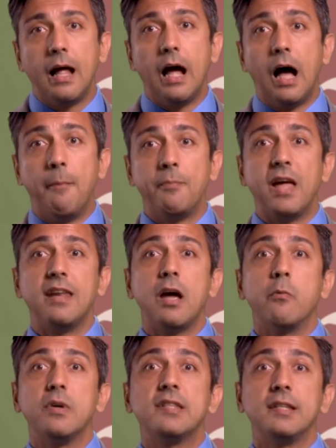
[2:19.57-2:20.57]
Um, and
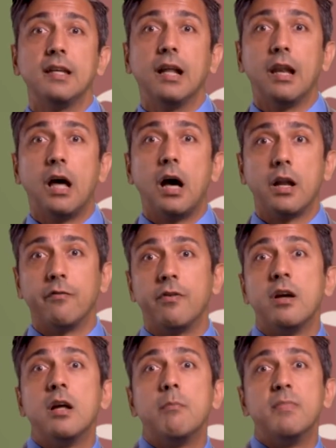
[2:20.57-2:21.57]
then we see a lot of
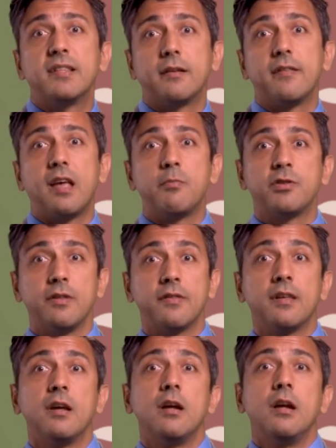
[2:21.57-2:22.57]

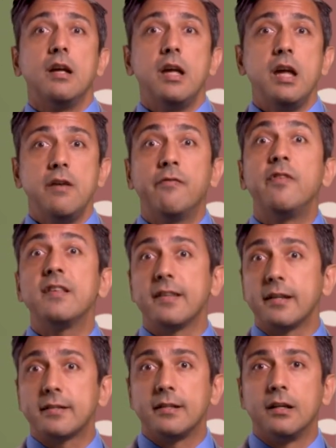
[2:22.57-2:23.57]
misconceptions in
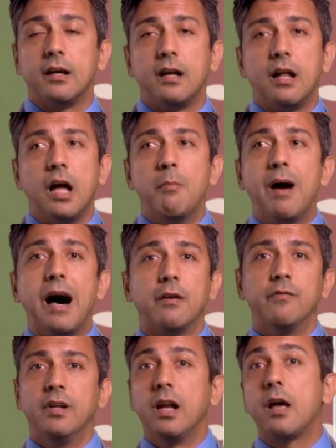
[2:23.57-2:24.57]
physics
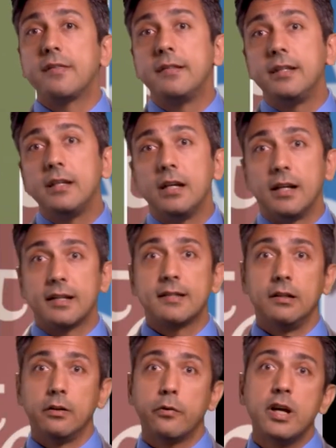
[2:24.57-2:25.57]
about velocity and
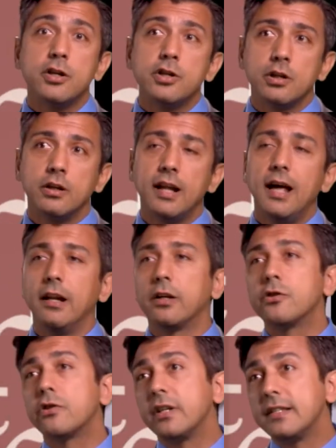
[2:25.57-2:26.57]
acceleration,
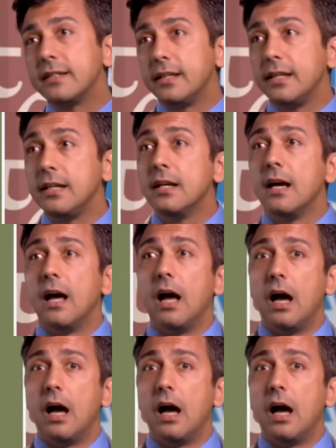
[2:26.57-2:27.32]
electricity,